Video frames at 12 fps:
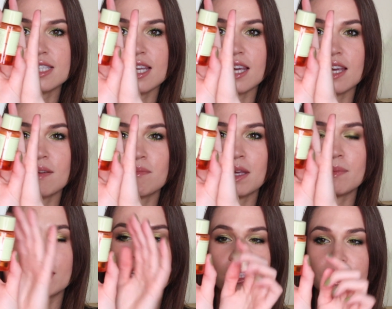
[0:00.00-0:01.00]
say
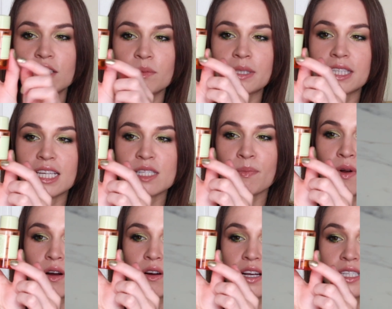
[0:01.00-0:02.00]
maybe a little bit less
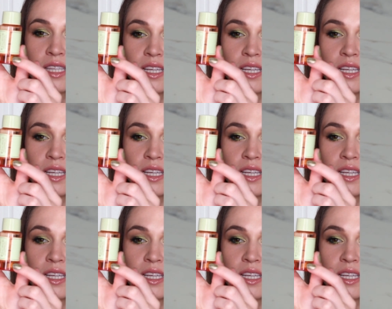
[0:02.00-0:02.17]
progress